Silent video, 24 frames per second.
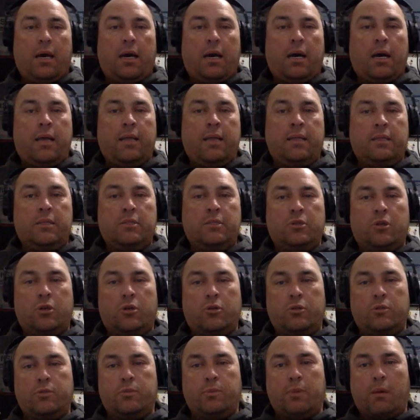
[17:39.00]
I think the
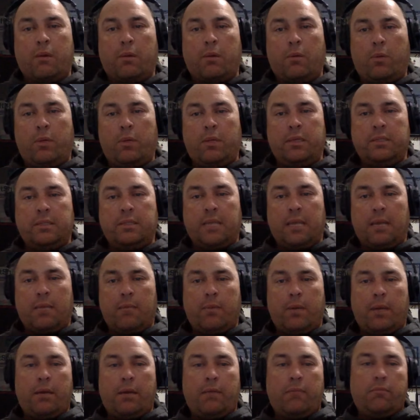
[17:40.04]
Chargers probably win this game
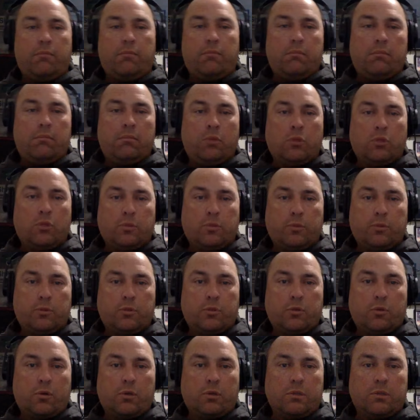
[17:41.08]
by multiple
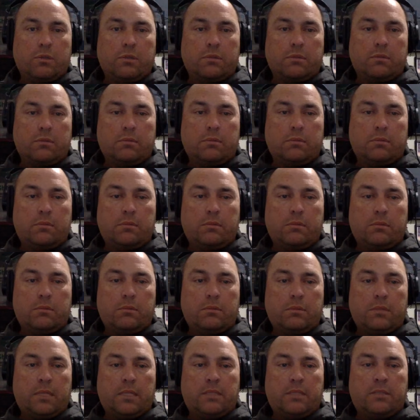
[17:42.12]
scores.
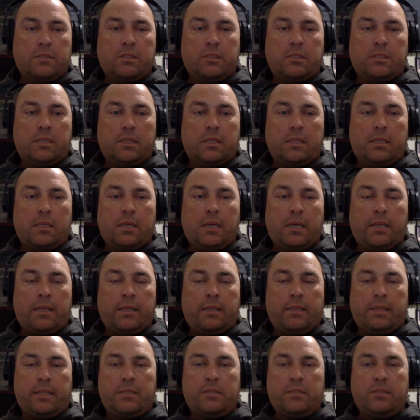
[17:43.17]
I
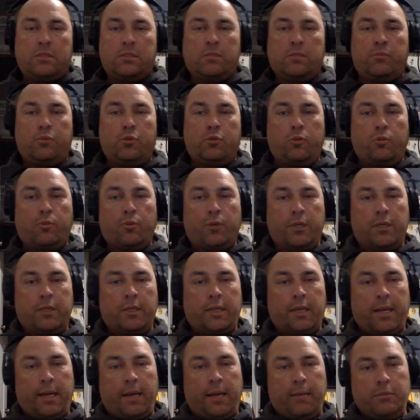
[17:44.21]
think that's just the blueprint
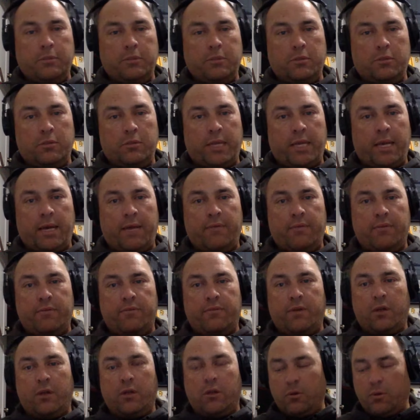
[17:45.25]
they absolutely have to
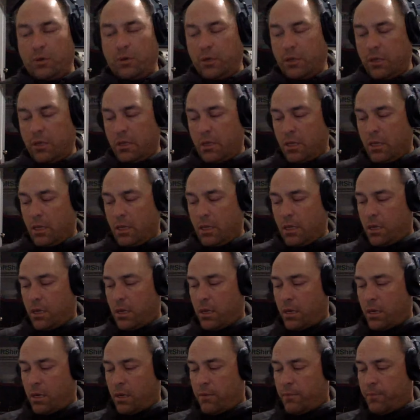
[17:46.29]
follow.
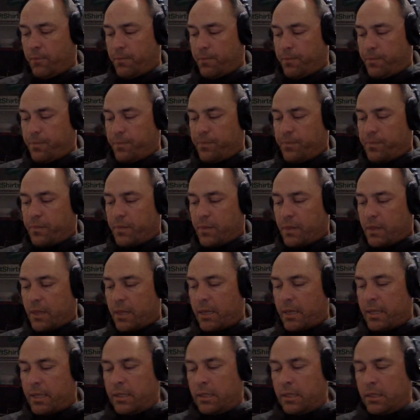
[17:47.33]
Um,
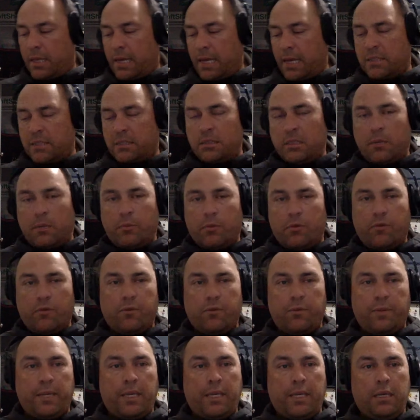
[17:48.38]
and then the last number
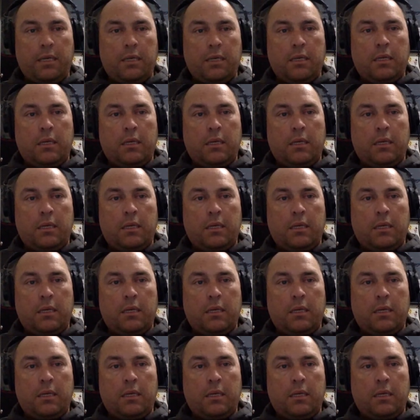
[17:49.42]
for me,